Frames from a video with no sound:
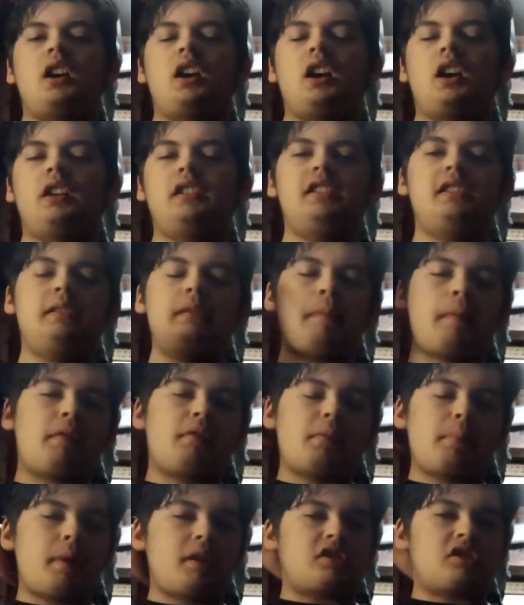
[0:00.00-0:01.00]
He made one
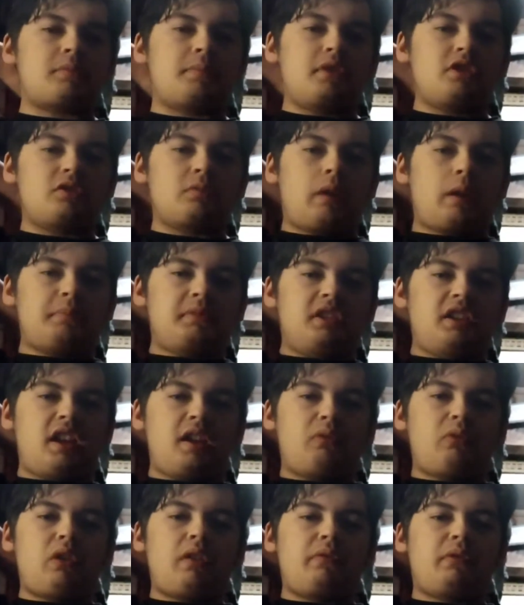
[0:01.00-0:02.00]
about SpongeBob today,
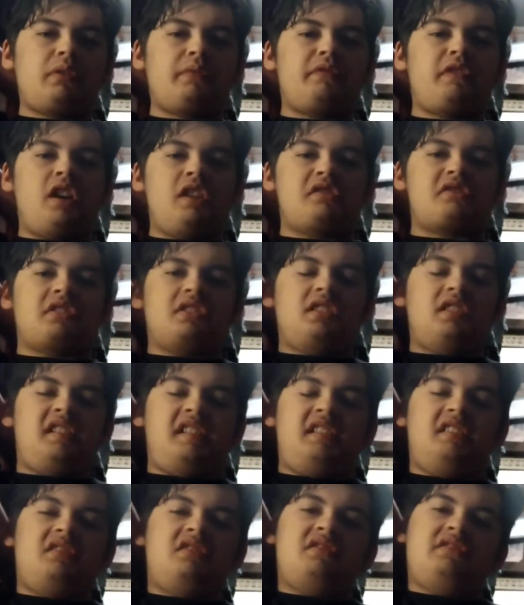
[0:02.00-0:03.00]
whatever I thought was going to
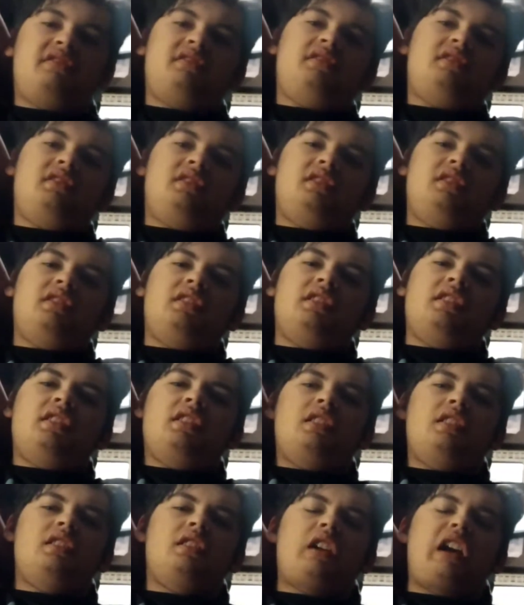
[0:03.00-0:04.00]
end.
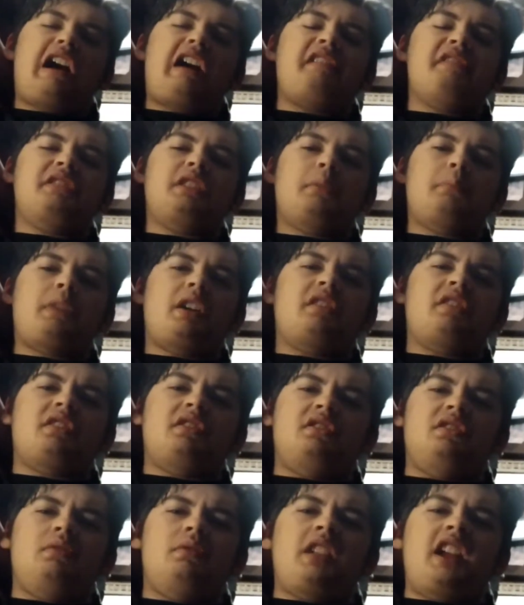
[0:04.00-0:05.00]
Obviously, I'm not going
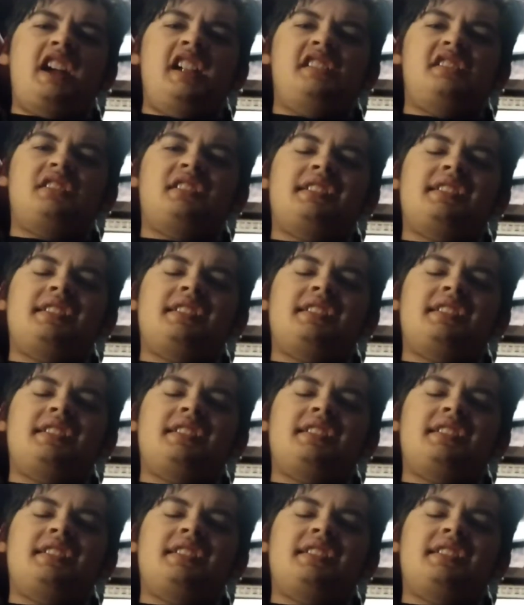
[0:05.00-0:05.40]
to do that.